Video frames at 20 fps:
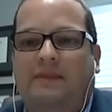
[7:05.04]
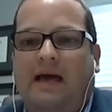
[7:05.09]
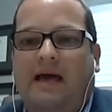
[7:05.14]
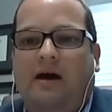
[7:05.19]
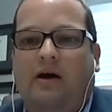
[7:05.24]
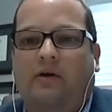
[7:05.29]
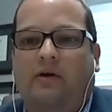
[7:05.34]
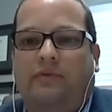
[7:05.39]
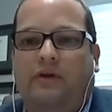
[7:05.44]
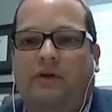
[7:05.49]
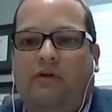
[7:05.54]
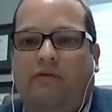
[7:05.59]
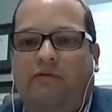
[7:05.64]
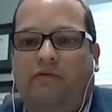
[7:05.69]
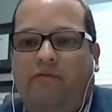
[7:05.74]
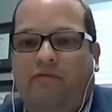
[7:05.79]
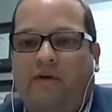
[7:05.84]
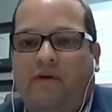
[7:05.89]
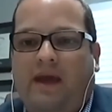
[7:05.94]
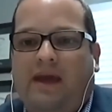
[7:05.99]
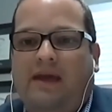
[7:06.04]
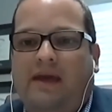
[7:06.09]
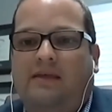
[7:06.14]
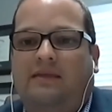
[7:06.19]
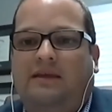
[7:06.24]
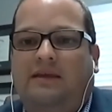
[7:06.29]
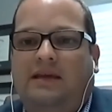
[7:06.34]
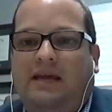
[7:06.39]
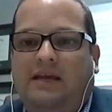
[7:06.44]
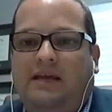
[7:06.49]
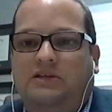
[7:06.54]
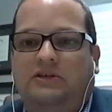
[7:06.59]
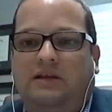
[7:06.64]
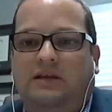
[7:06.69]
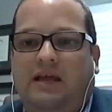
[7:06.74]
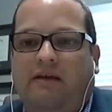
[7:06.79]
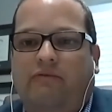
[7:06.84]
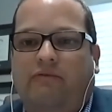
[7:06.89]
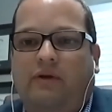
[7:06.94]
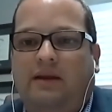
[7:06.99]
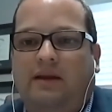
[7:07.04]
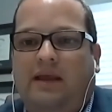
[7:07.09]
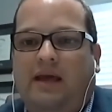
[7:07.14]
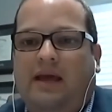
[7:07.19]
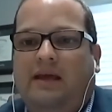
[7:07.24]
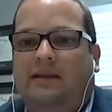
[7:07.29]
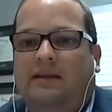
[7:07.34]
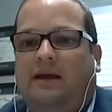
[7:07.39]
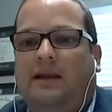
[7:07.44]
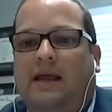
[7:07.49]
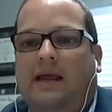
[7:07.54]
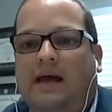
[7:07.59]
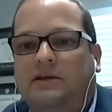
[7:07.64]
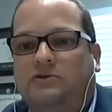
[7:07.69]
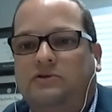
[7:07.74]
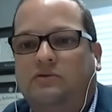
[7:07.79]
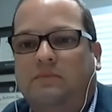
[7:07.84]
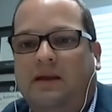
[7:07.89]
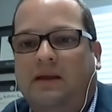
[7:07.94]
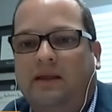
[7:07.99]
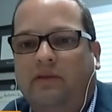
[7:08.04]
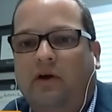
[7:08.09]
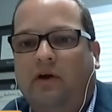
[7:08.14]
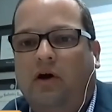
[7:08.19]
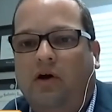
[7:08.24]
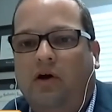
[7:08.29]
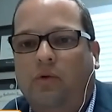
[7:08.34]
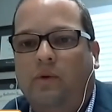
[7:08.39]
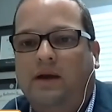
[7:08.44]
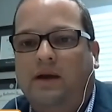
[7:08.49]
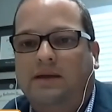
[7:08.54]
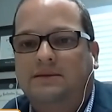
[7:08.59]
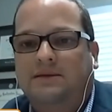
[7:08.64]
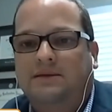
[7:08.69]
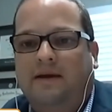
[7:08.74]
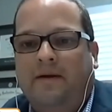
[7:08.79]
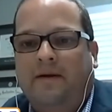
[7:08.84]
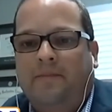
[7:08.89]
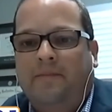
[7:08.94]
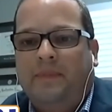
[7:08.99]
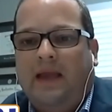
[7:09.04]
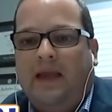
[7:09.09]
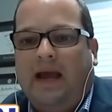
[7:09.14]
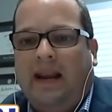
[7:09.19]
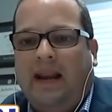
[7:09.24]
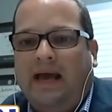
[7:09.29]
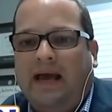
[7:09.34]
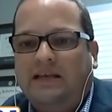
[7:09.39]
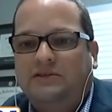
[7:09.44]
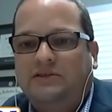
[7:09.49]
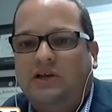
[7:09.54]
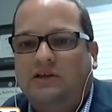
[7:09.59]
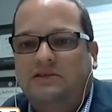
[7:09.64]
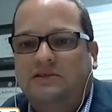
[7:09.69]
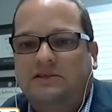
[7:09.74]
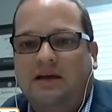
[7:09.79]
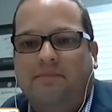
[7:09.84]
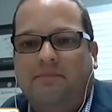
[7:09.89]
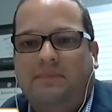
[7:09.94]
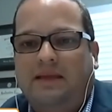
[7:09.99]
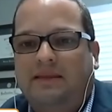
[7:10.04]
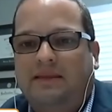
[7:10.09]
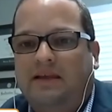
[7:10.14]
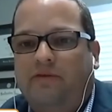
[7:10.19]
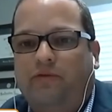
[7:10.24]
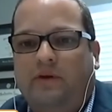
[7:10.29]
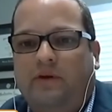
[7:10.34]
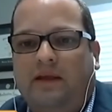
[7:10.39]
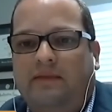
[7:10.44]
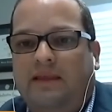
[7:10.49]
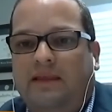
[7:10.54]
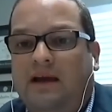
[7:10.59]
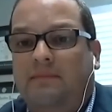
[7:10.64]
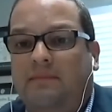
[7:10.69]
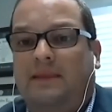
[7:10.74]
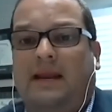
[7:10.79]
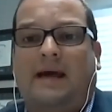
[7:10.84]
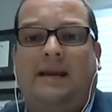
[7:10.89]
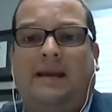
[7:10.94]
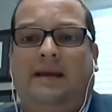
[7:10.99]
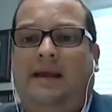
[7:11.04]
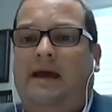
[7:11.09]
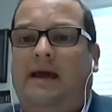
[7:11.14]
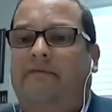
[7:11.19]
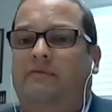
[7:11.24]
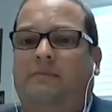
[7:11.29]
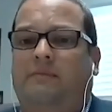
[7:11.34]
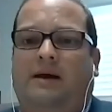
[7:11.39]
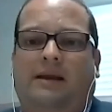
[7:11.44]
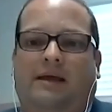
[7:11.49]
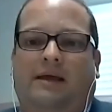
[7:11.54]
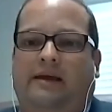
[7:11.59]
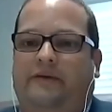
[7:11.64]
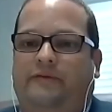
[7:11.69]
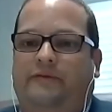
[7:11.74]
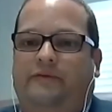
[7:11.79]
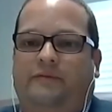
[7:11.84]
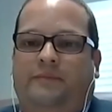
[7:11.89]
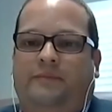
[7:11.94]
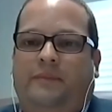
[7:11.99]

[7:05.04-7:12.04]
out their faith each and every day in the classroom and in the hallways. And I saw something different in them that I didn't have in my life.